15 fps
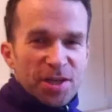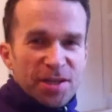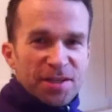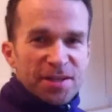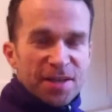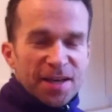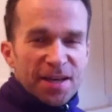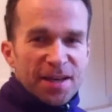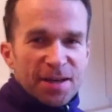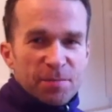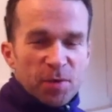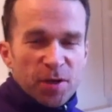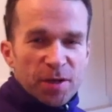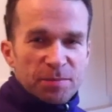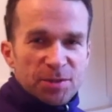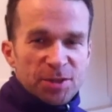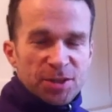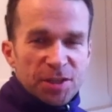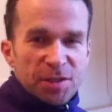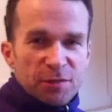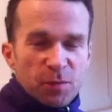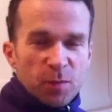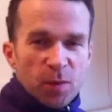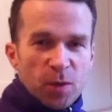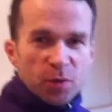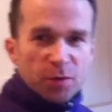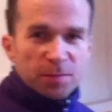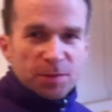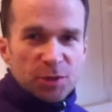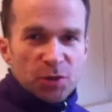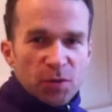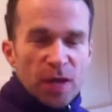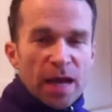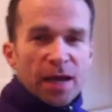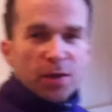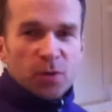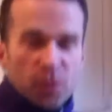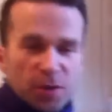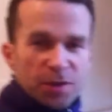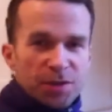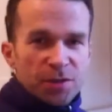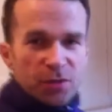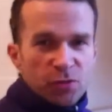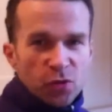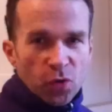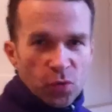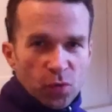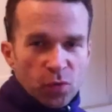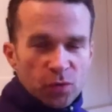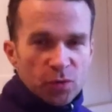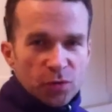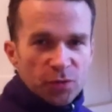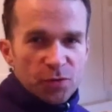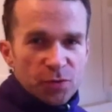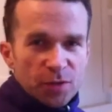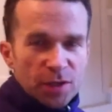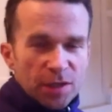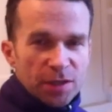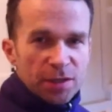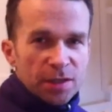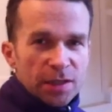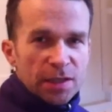Again, my name's Steve and welcome to aquaheat.org.uk.